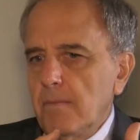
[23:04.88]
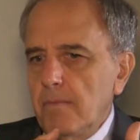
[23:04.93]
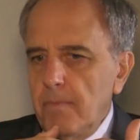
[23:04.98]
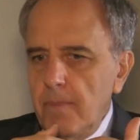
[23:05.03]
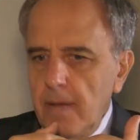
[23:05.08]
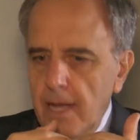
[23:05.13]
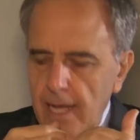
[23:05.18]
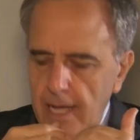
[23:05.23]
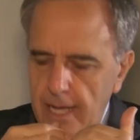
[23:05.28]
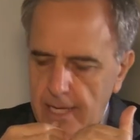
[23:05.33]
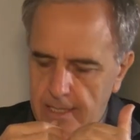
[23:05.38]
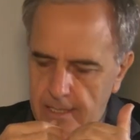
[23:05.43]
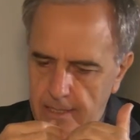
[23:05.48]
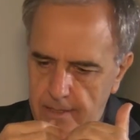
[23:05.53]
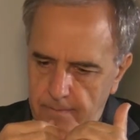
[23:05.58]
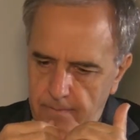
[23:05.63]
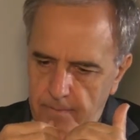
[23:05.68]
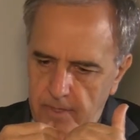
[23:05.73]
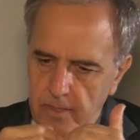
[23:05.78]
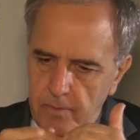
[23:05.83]
but
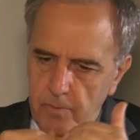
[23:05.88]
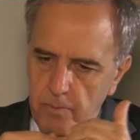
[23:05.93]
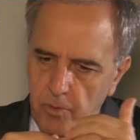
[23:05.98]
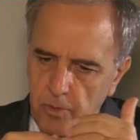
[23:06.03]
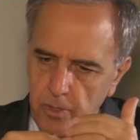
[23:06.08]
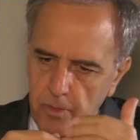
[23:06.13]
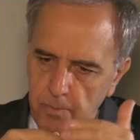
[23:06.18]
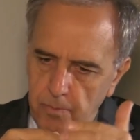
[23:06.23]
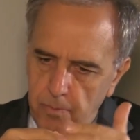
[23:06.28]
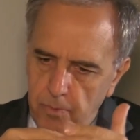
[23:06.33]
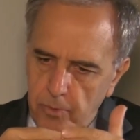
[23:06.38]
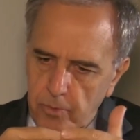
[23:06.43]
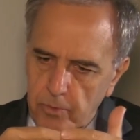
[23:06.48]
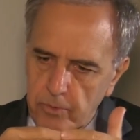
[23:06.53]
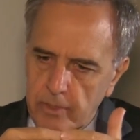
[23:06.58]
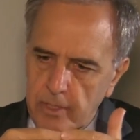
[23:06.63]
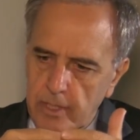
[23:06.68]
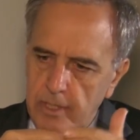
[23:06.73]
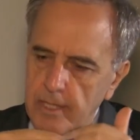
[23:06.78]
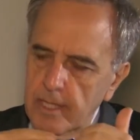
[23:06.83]
it's more
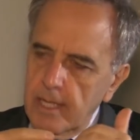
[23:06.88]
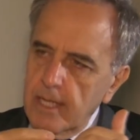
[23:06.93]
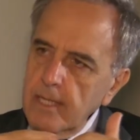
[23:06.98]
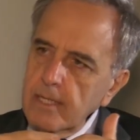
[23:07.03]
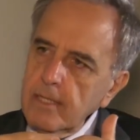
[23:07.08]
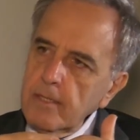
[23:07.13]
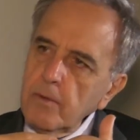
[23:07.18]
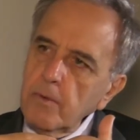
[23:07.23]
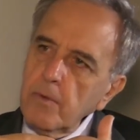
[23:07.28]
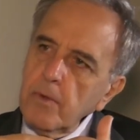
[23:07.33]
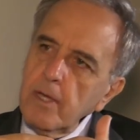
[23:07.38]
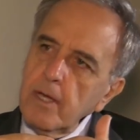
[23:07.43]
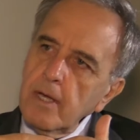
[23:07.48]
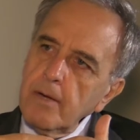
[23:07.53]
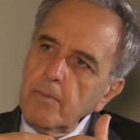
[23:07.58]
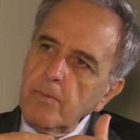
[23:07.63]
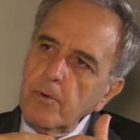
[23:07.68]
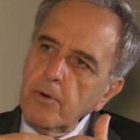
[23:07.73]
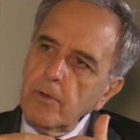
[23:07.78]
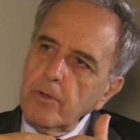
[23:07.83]
important that we
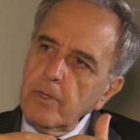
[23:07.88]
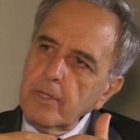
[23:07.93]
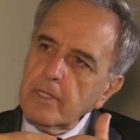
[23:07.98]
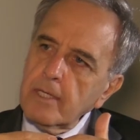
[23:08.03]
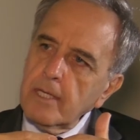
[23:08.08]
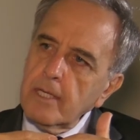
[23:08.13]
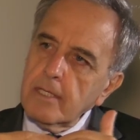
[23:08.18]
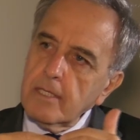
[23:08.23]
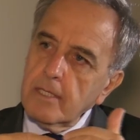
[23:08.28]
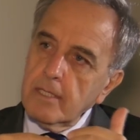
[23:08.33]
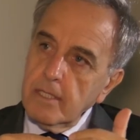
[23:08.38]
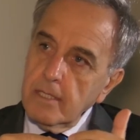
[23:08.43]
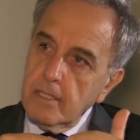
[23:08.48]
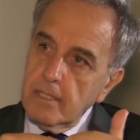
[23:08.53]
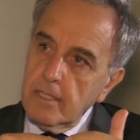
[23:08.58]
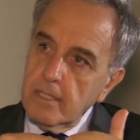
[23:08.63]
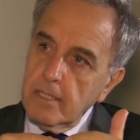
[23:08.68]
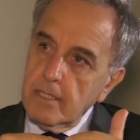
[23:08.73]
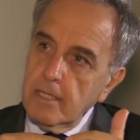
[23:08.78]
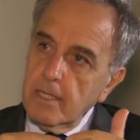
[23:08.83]
are brothers and
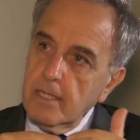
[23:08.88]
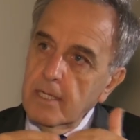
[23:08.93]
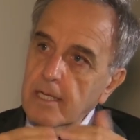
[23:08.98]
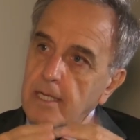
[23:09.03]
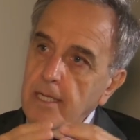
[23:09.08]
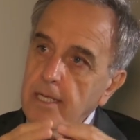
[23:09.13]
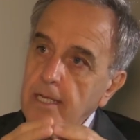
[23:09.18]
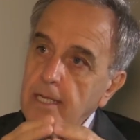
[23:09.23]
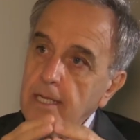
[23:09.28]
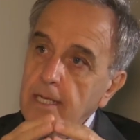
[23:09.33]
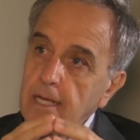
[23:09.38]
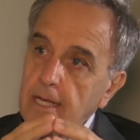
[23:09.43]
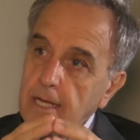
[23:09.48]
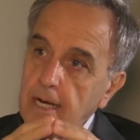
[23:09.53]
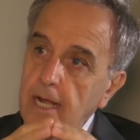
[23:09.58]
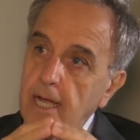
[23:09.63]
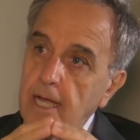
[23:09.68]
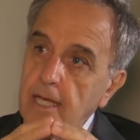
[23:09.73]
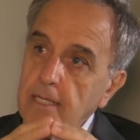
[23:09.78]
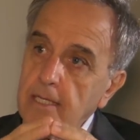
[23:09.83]
sisters in
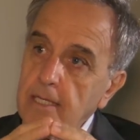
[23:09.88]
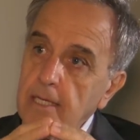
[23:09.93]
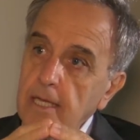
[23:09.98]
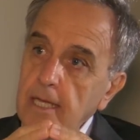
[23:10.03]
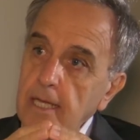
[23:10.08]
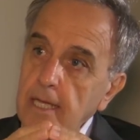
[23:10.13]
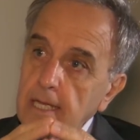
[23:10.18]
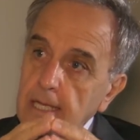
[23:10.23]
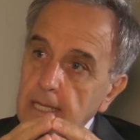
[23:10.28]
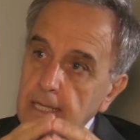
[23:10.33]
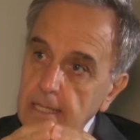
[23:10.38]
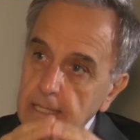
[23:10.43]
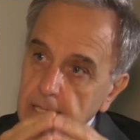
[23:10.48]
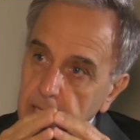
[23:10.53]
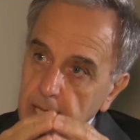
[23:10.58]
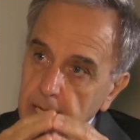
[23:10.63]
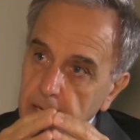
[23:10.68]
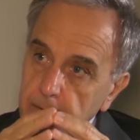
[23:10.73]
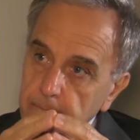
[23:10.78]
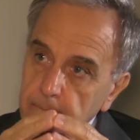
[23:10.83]
Christ.
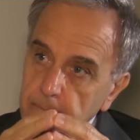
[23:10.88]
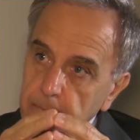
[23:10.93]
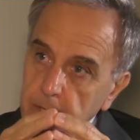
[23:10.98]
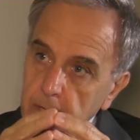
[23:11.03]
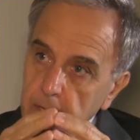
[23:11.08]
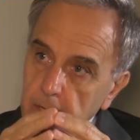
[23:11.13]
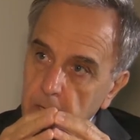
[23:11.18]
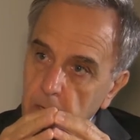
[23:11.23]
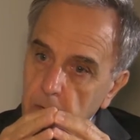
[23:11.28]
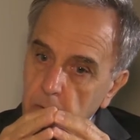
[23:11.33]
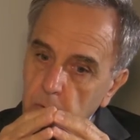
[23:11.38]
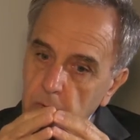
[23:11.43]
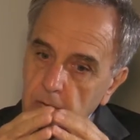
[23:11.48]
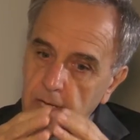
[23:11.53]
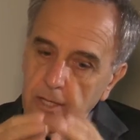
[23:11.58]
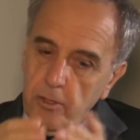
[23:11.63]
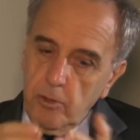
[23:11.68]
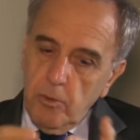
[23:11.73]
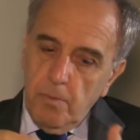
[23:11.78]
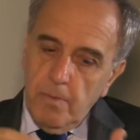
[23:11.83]
Then we
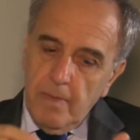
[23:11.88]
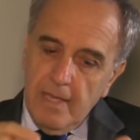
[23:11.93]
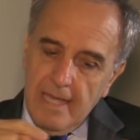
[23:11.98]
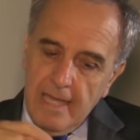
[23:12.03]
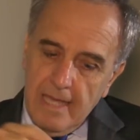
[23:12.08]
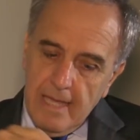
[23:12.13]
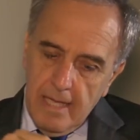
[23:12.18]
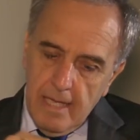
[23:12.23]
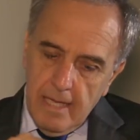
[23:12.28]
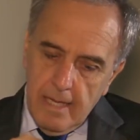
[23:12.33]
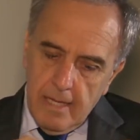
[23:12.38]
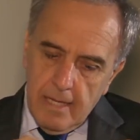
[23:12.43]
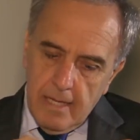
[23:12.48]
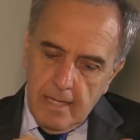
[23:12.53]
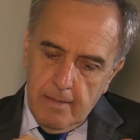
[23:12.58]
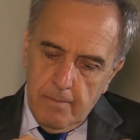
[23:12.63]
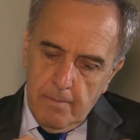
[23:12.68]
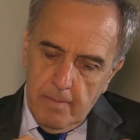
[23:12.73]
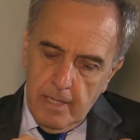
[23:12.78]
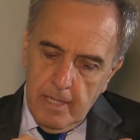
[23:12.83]
have to begin
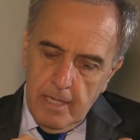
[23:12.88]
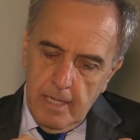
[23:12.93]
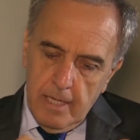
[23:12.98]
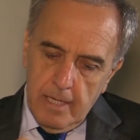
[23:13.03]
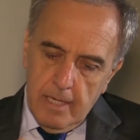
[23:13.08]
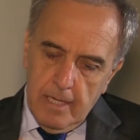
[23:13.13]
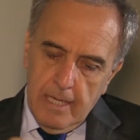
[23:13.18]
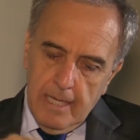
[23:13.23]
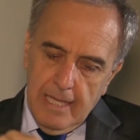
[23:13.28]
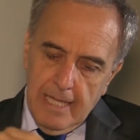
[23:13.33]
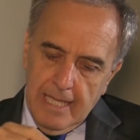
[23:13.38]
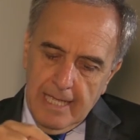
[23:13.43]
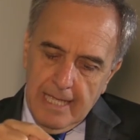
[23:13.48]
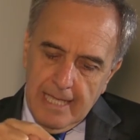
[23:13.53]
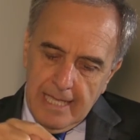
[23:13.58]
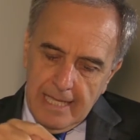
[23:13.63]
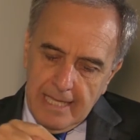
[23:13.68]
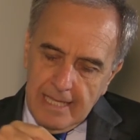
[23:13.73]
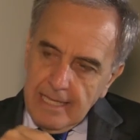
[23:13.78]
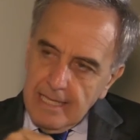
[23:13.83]
in
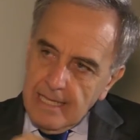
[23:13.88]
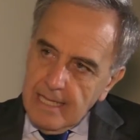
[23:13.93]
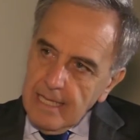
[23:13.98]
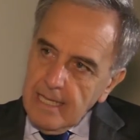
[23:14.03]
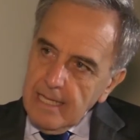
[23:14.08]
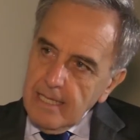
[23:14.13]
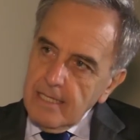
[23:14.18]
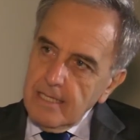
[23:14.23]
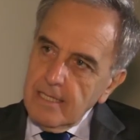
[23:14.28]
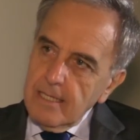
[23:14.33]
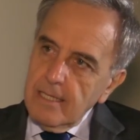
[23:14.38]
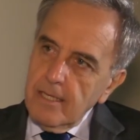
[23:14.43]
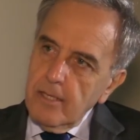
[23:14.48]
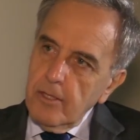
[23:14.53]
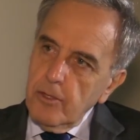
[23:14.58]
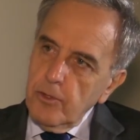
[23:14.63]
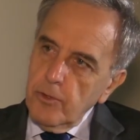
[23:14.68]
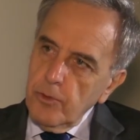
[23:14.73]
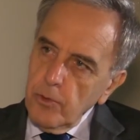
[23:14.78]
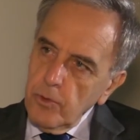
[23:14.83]
this
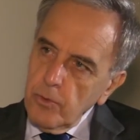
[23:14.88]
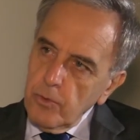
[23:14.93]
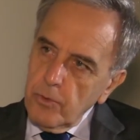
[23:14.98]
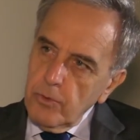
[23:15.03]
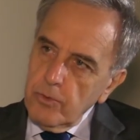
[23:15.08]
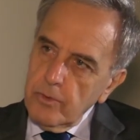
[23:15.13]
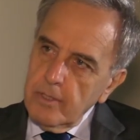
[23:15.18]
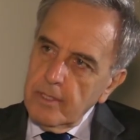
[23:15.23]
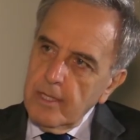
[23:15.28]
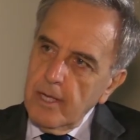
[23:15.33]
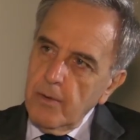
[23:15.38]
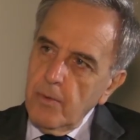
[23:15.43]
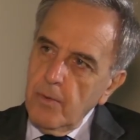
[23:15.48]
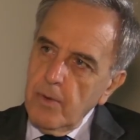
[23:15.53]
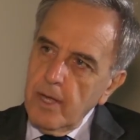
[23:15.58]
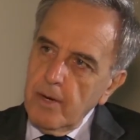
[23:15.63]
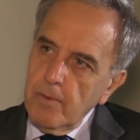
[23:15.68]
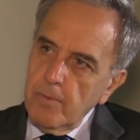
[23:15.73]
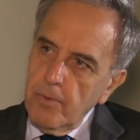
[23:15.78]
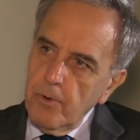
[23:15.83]
truth that
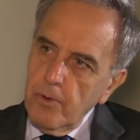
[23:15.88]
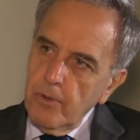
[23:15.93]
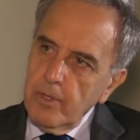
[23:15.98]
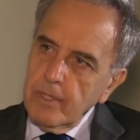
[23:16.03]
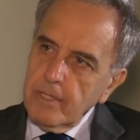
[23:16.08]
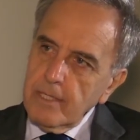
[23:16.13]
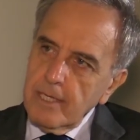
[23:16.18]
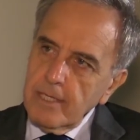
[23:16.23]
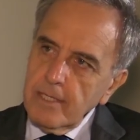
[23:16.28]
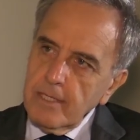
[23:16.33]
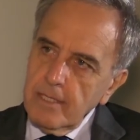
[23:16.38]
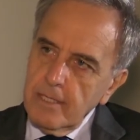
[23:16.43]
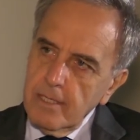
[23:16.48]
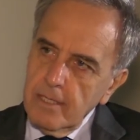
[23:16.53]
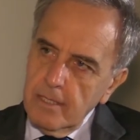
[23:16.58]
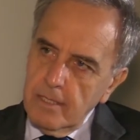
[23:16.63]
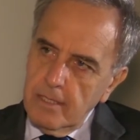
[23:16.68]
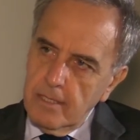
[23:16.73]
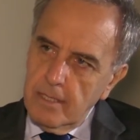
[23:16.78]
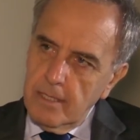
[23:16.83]
we are brothers and
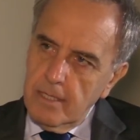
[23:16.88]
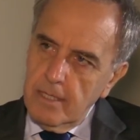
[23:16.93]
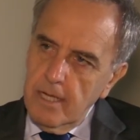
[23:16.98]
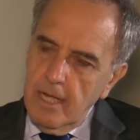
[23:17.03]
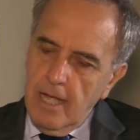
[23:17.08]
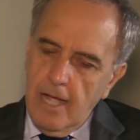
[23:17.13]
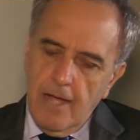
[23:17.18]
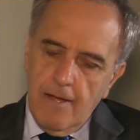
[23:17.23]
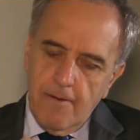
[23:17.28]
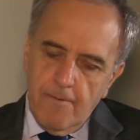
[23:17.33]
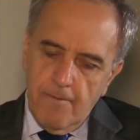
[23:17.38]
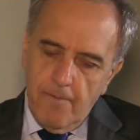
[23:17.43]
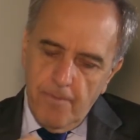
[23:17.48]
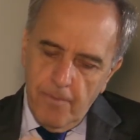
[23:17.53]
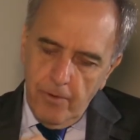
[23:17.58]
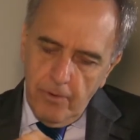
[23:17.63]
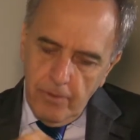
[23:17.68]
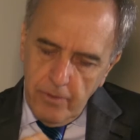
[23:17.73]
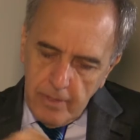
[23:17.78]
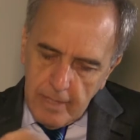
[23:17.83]
sisters. And
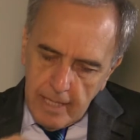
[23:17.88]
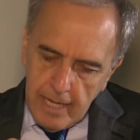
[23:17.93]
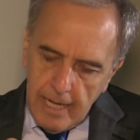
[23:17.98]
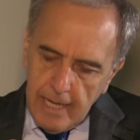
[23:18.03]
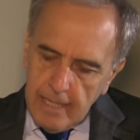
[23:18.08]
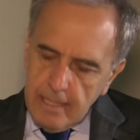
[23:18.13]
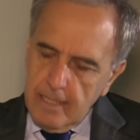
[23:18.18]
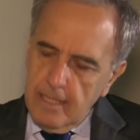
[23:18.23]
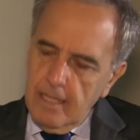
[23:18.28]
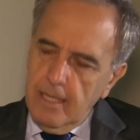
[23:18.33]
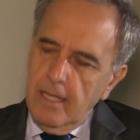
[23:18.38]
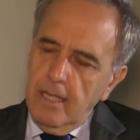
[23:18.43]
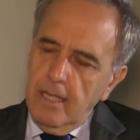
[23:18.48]
from that,